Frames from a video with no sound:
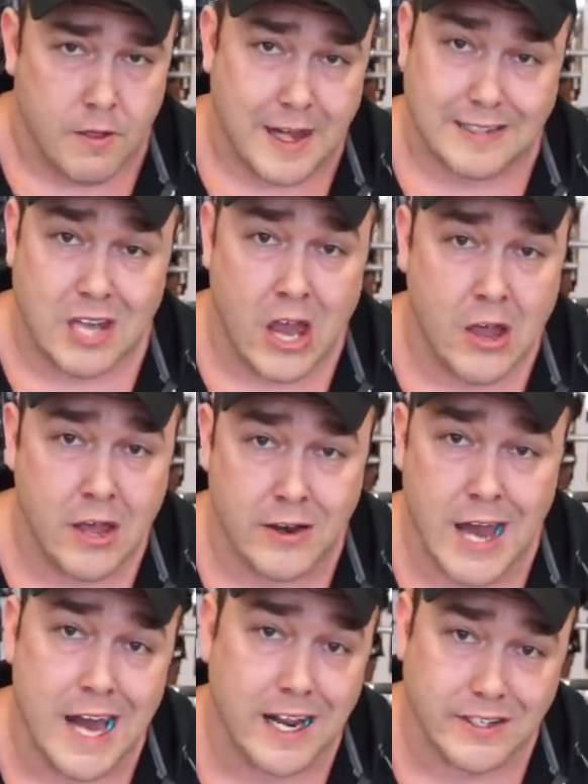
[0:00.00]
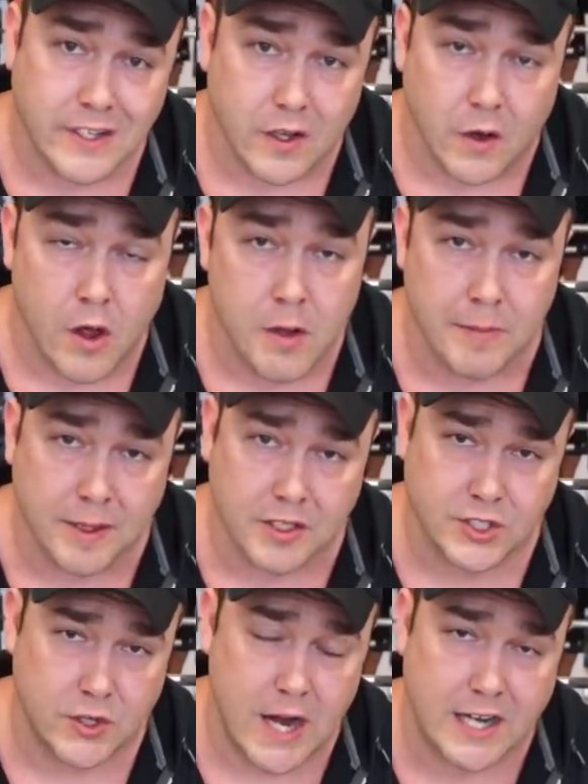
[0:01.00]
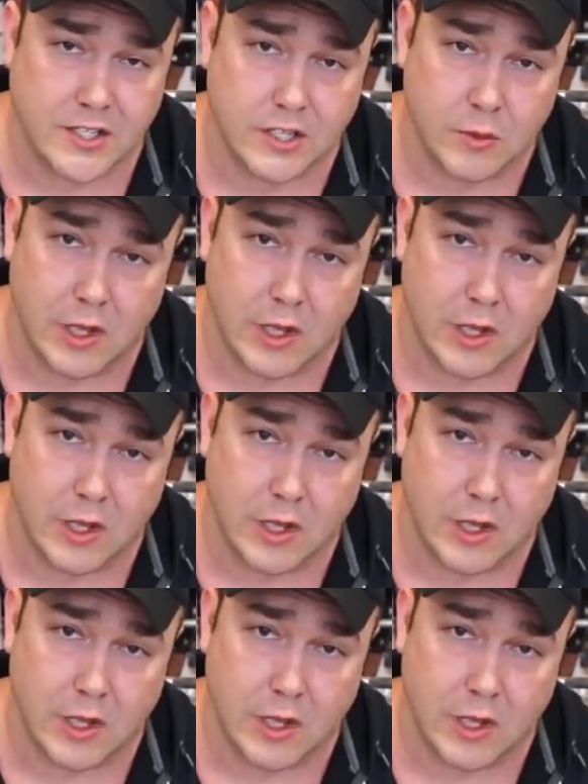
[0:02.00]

That's not ideal because you're actually